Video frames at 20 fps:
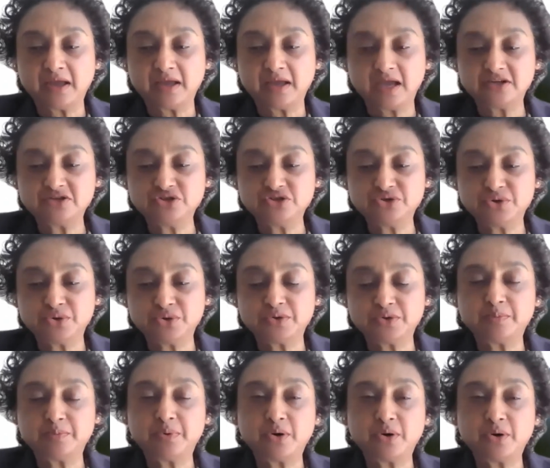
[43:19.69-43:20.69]
as you know,
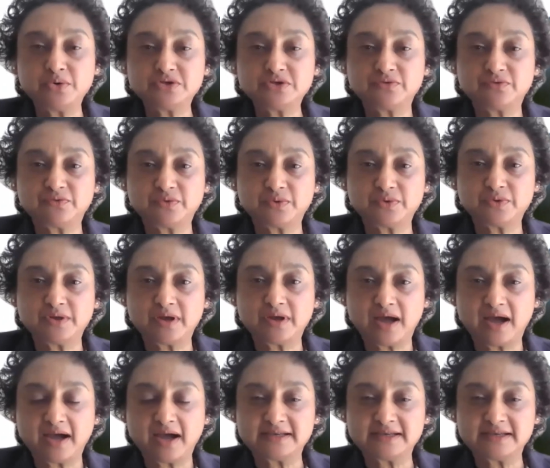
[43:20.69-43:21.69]
the post for the
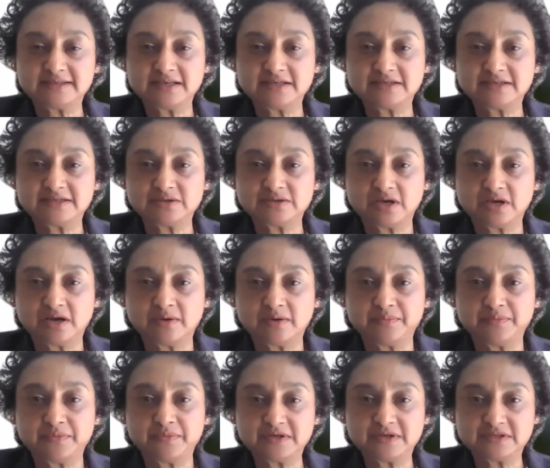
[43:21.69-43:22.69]
ISS,
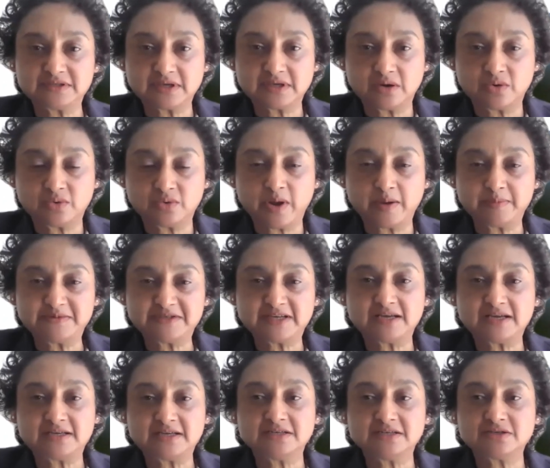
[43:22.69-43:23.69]
this
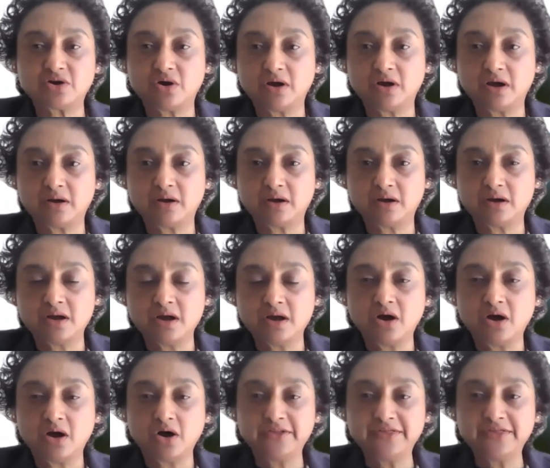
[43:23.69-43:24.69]
website is
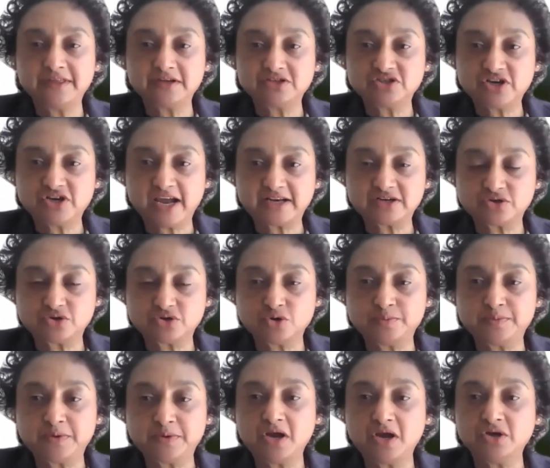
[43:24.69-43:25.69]
on the chat
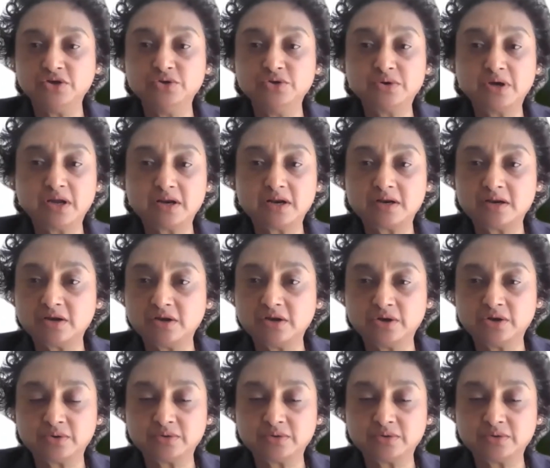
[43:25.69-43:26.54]
group. You can